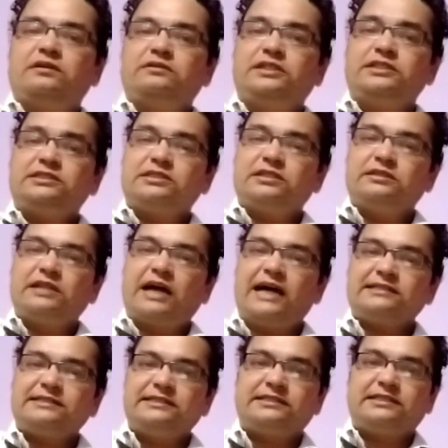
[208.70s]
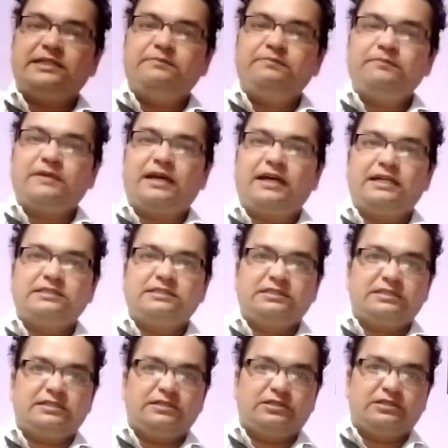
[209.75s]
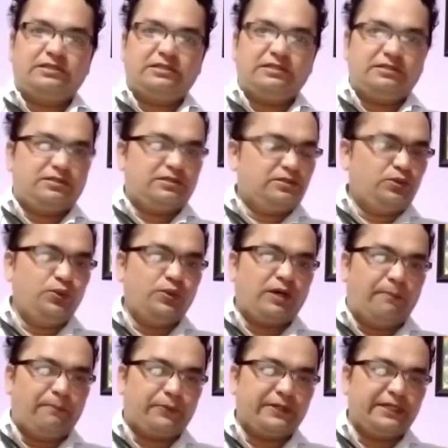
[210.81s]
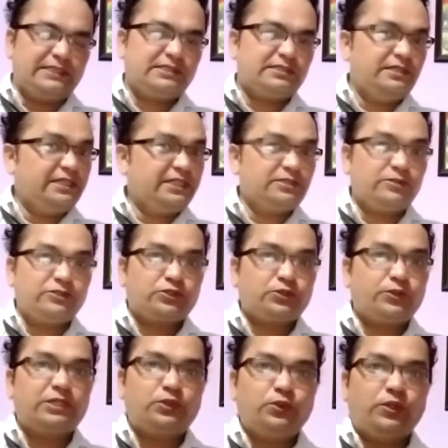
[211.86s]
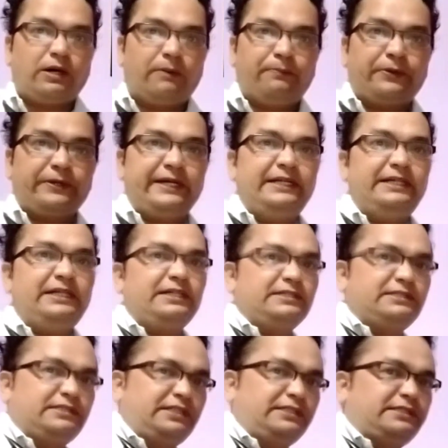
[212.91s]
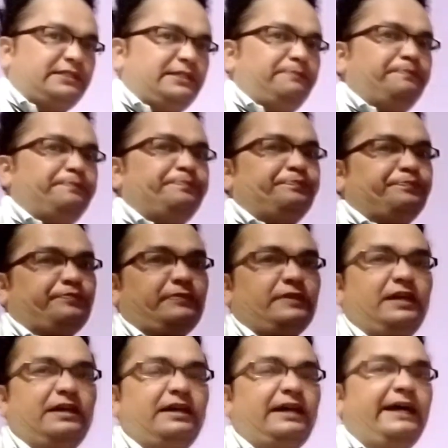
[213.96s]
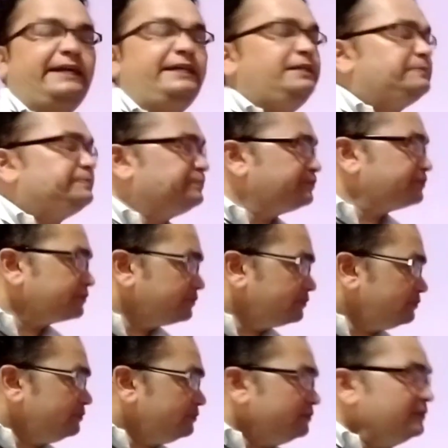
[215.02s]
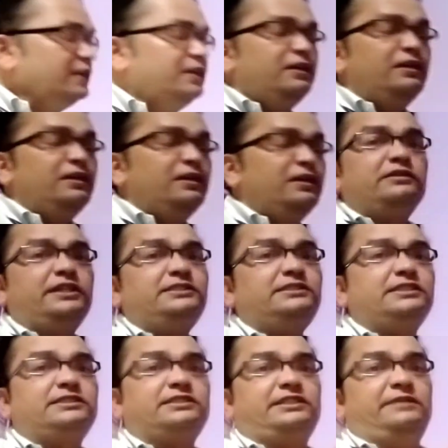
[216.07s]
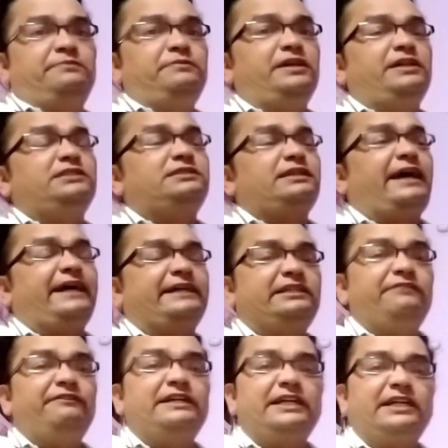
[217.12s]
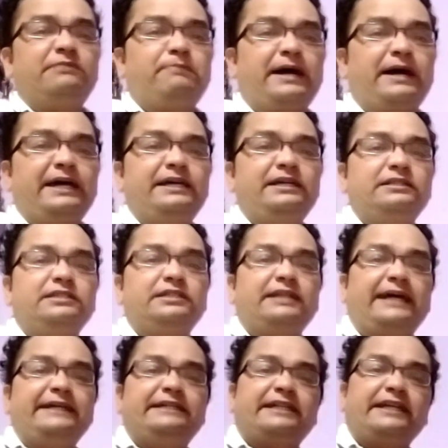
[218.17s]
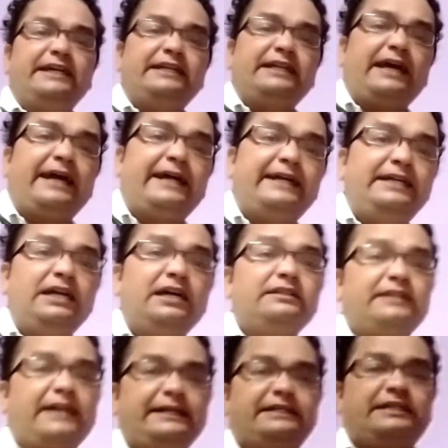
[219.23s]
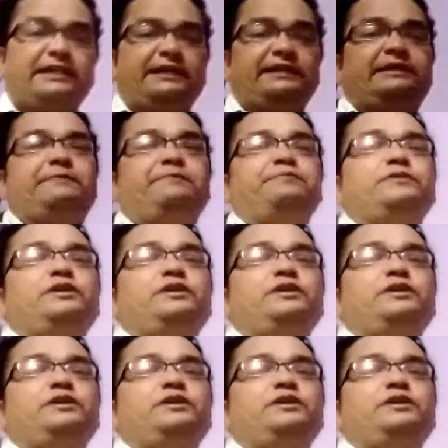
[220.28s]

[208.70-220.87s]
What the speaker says: this NAR system has two components. It is also a two-component system and this system is activated by the nitrate and nitrite.